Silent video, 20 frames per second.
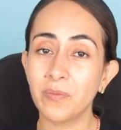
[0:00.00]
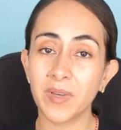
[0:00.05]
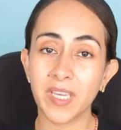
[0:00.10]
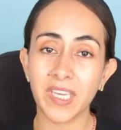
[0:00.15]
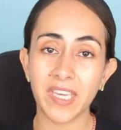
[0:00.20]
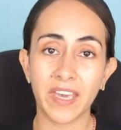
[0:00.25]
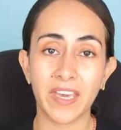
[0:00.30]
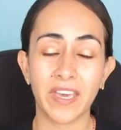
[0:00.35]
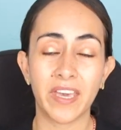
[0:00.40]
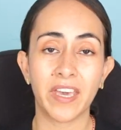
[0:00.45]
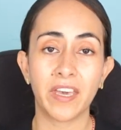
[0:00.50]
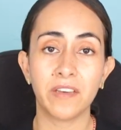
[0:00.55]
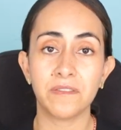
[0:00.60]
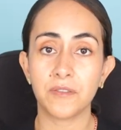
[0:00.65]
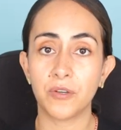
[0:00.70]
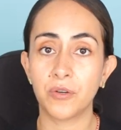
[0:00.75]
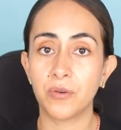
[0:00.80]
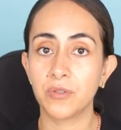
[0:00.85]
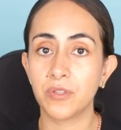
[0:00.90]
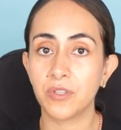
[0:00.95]
may have
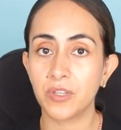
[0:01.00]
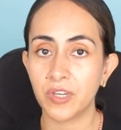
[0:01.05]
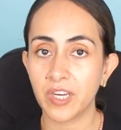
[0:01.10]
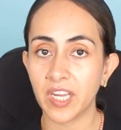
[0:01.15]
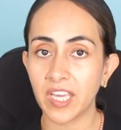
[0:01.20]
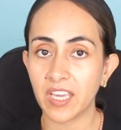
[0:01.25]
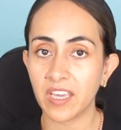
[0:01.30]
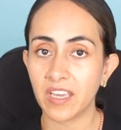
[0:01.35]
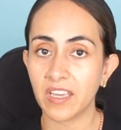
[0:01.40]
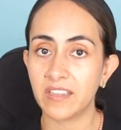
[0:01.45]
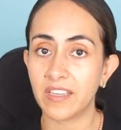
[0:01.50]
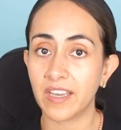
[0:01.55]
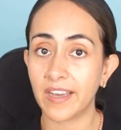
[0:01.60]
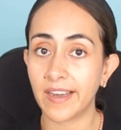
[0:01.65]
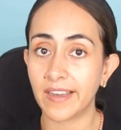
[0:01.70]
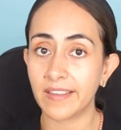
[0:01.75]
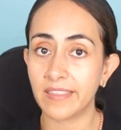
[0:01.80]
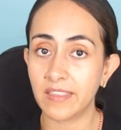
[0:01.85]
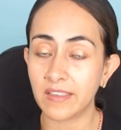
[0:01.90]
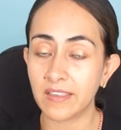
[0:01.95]
on your head at